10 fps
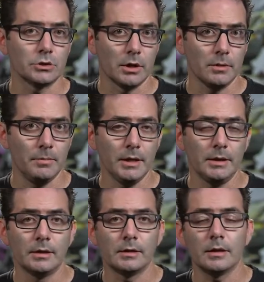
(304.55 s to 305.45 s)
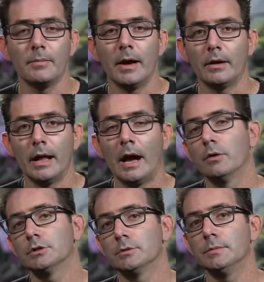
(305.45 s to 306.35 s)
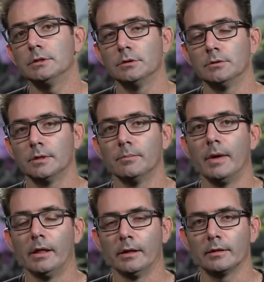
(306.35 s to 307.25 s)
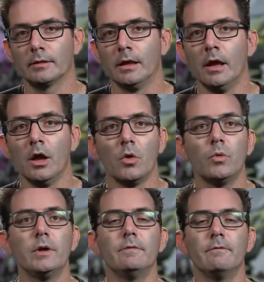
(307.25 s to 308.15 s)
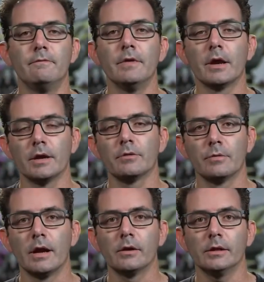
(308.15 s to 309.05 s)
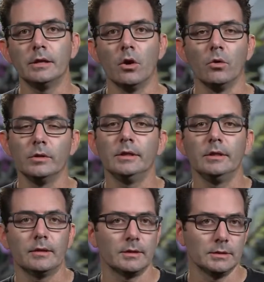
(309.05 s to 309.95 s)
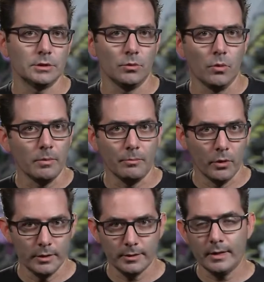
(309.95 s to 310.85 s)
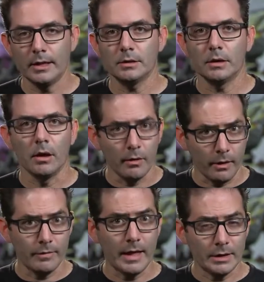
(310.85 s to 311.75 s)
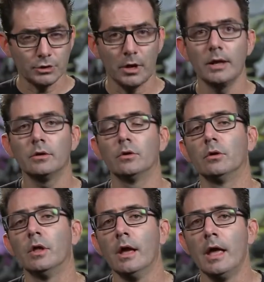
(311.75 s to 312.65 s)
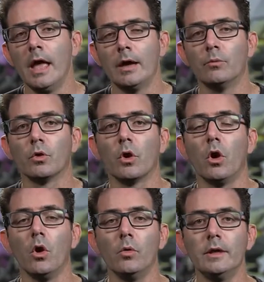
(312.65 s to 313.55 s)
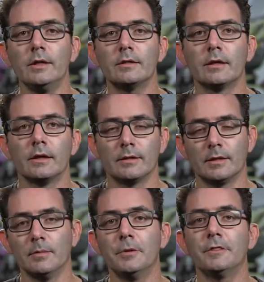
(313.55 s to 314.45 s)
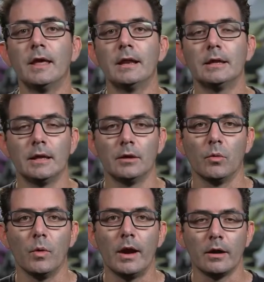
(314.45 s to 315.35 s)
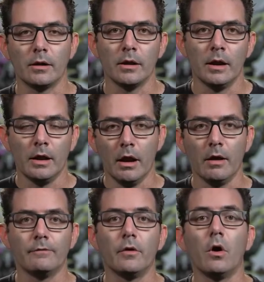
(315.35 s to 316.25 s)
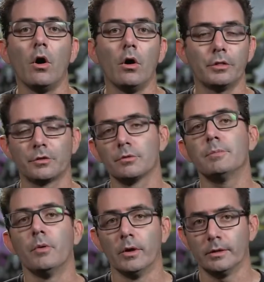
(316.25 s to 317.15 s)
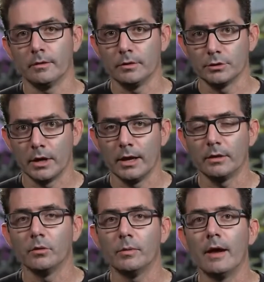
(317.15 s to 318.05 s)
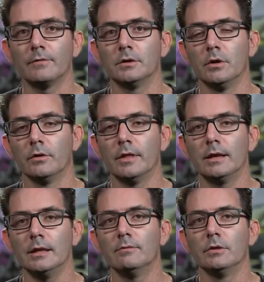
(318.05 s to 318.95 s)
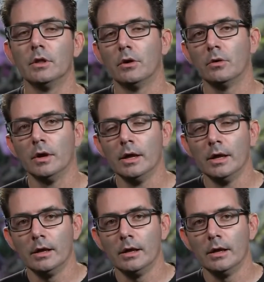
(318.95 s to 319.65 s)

strong opinions about how it should be tuned and balanced. We very rarely only listen to one point of that triangle, and we're always sympathetic and aware of all 3 points of the triangle. We have to know that even though